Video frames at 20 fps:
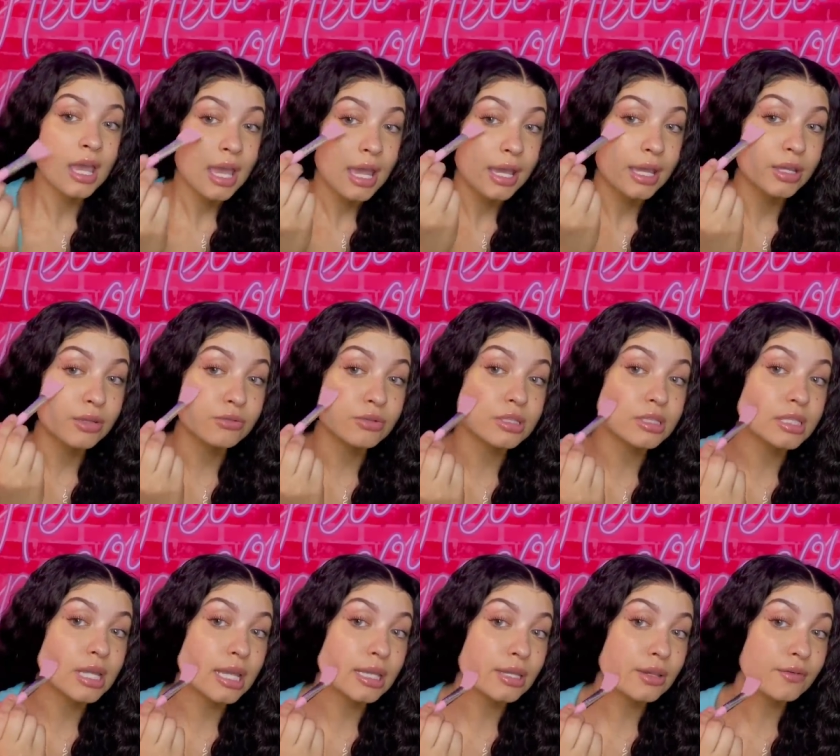you just
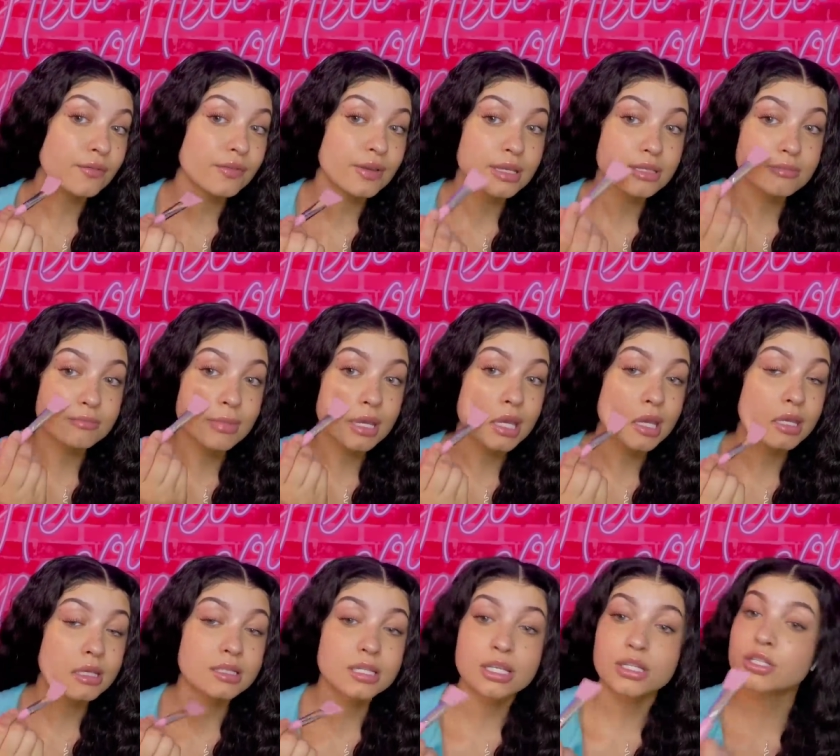take your face
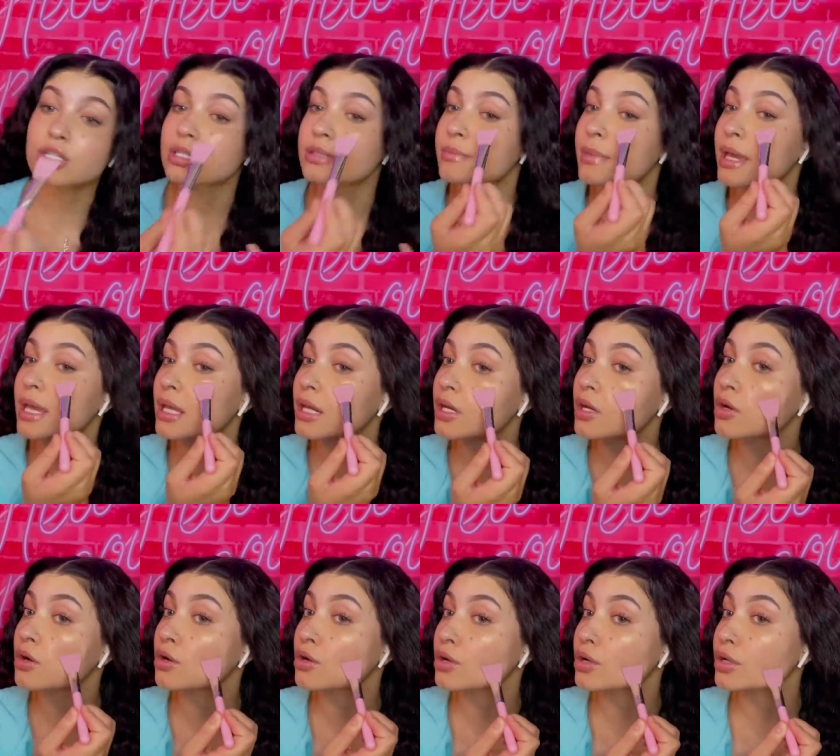mask and just paint it
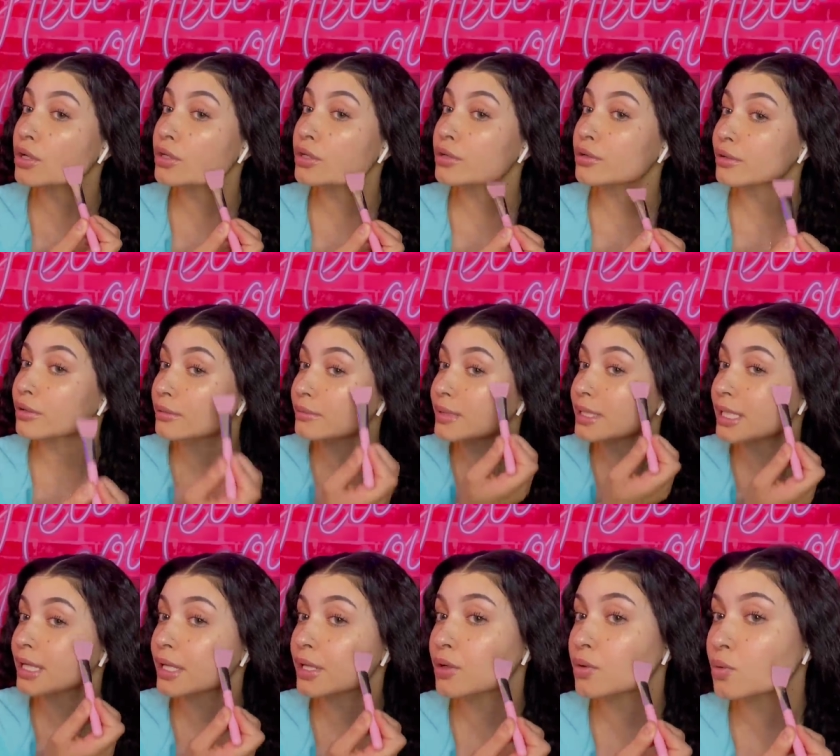on you know what i'm
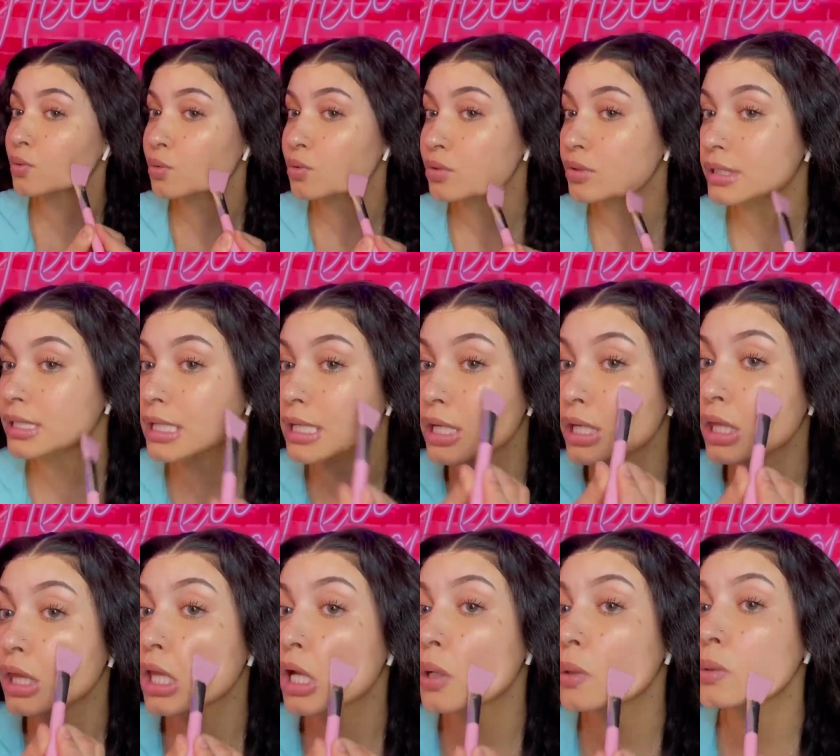saying oh you see the
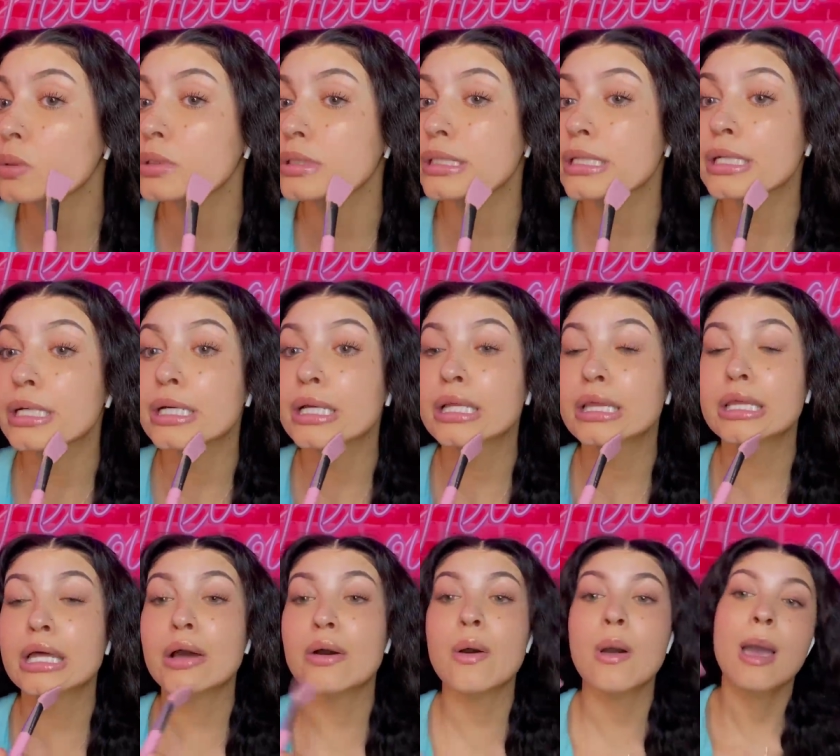glow you see the
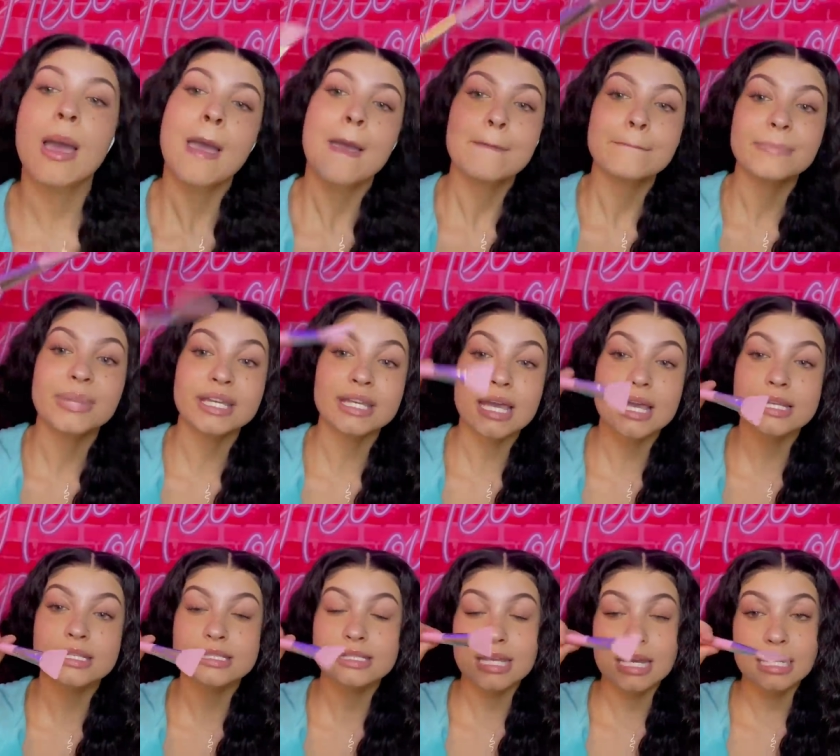glow but
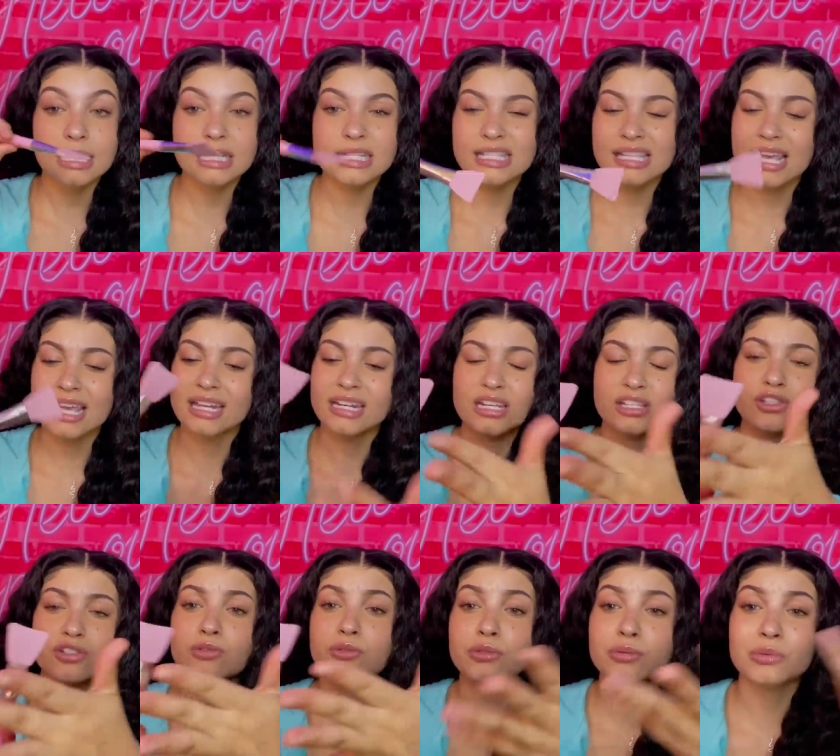yes 10 out of 10 is
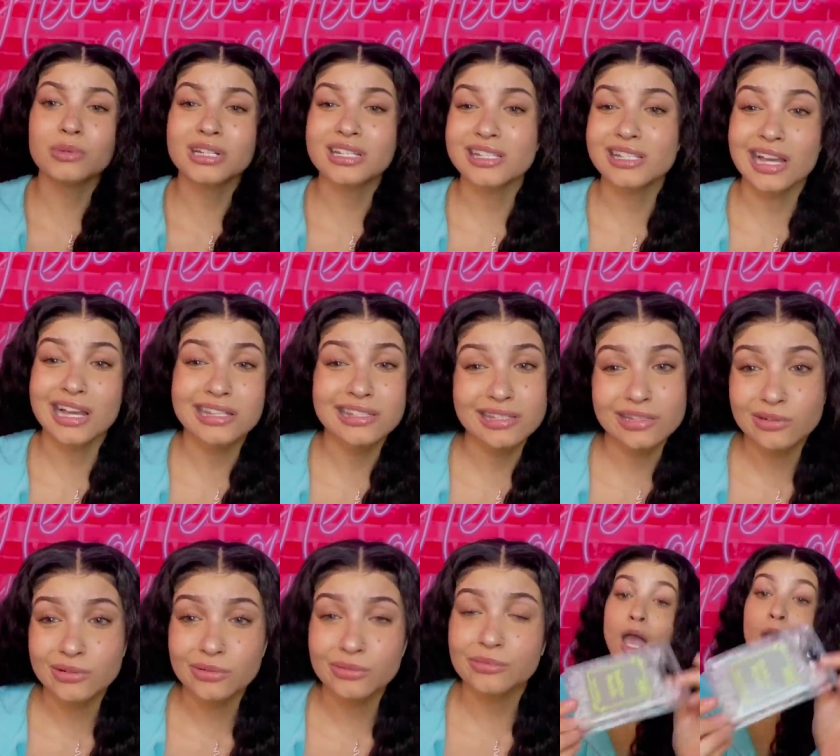doing what it's got to do